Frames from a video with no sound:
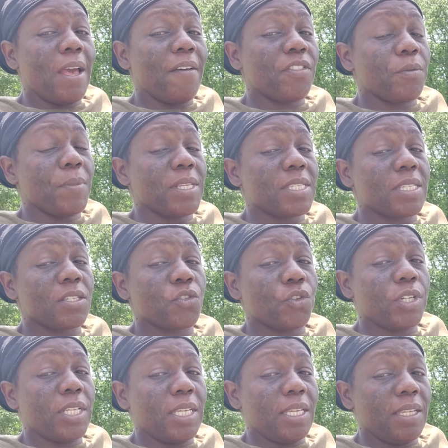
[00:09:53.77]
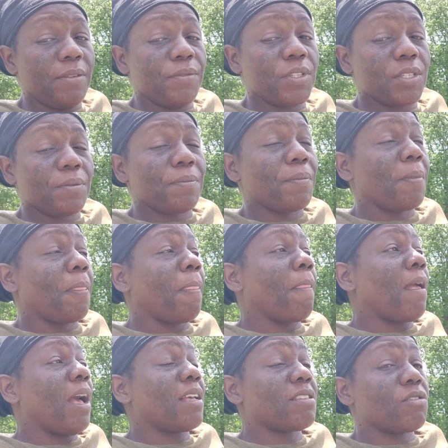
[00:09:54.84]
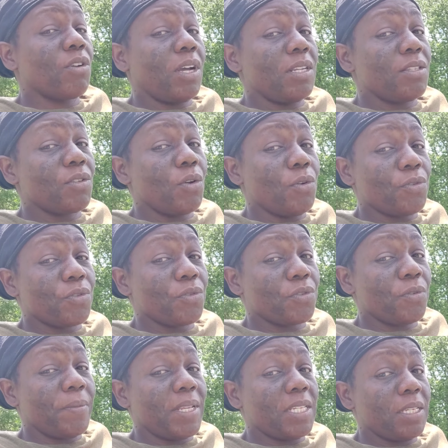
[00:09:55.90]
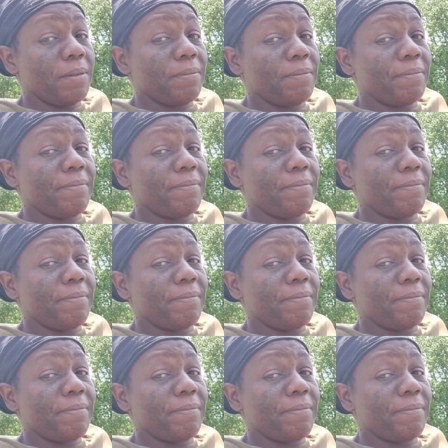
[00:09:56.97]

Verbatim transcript: After my sister leaves, I still got these cold sores on my lip